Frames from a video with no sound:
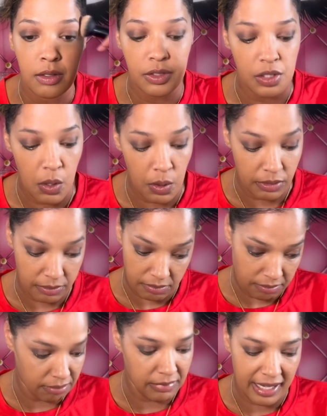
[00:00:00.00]
So
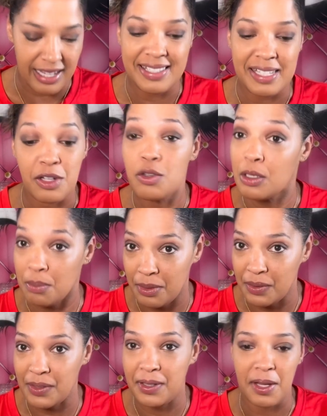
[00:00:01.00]
like I said, you can
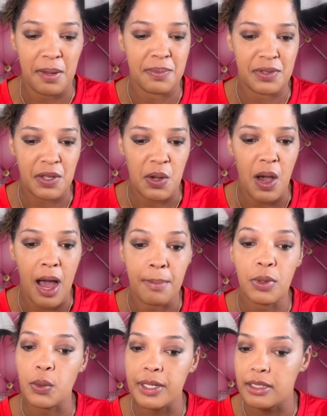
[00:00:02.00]
build it up. So I'm
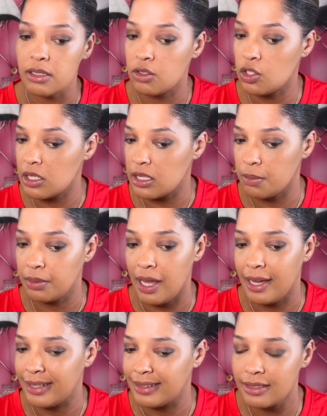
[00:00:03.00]
going to just
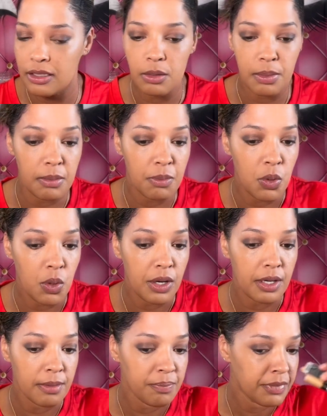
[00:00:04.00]
apply a little bit
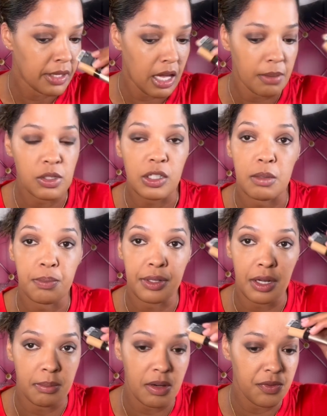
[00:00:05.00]
more. I'm just going to put it
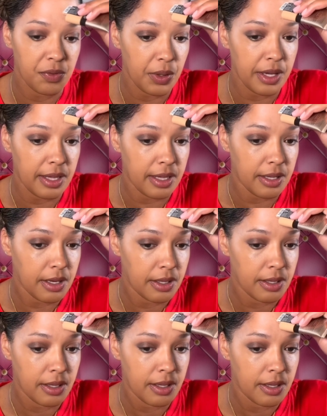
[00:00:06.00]
on my forehead.
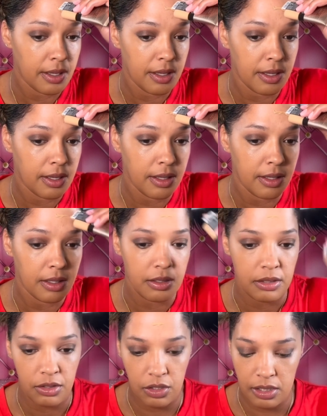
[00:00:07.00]

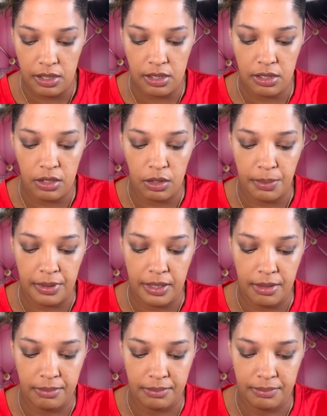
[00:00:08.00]
Just a little
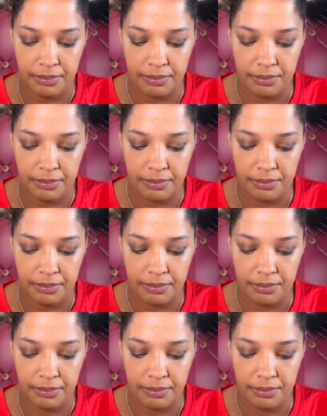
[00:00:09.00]
bit.